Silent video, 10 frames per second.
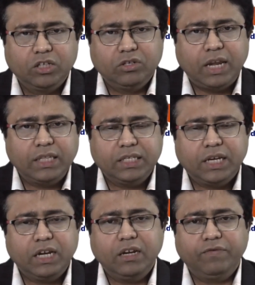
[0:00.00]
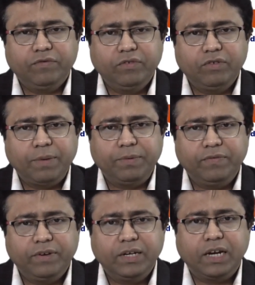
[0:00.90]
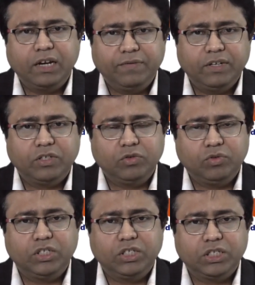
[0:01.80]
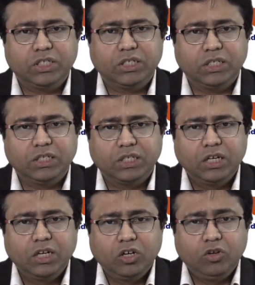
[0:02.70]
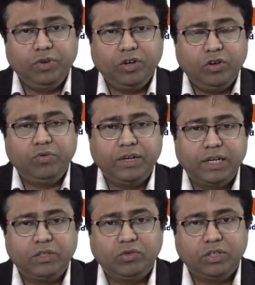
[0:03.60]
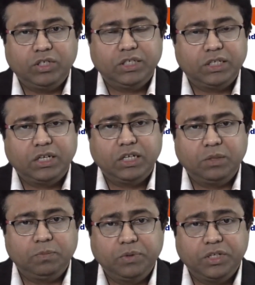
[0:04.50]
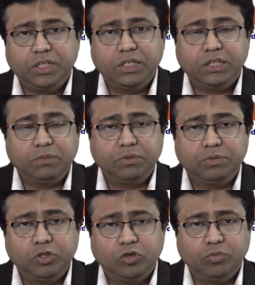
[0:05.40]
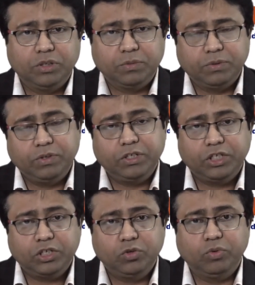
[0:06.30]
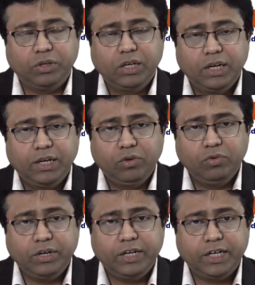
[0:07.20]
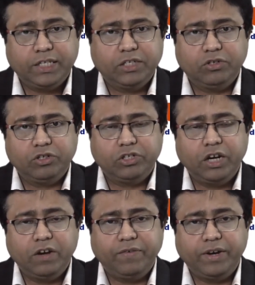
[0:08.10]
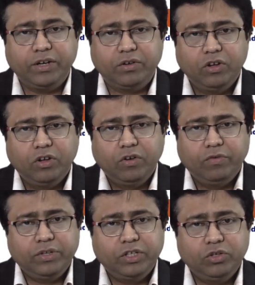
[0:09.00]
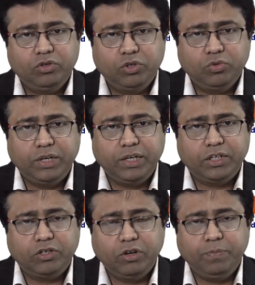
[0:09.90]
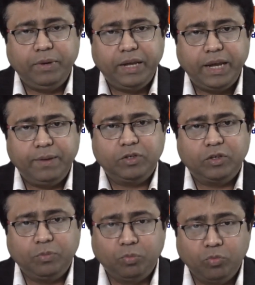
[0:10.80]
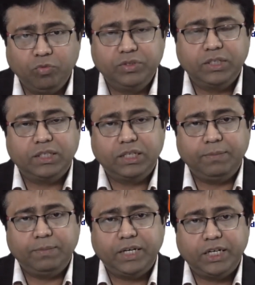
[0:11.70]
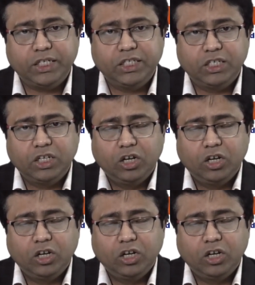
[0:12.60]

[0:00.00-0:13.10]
So like this kind of, you could have different kind of an association studies. We are not doing an association studies per se in terms of genomics, but we are just took a data set and trying to find out whether this 2 data actually behaves or moves in the same directions,